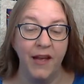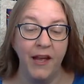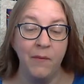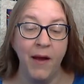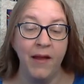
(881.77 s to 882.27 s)

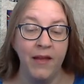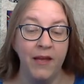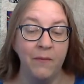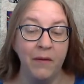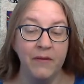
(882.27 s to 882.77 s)
and by
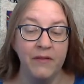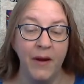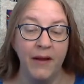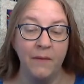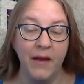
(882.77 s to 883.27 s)
him I was
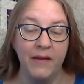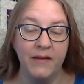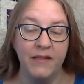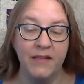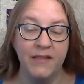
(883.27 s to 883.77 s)

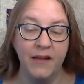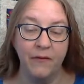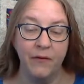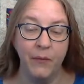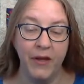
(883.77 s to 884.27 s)
recommended to
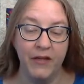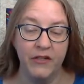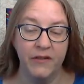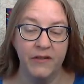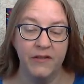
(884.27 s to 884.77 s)
several
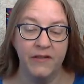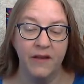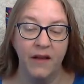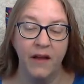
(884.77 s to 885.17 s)
patients.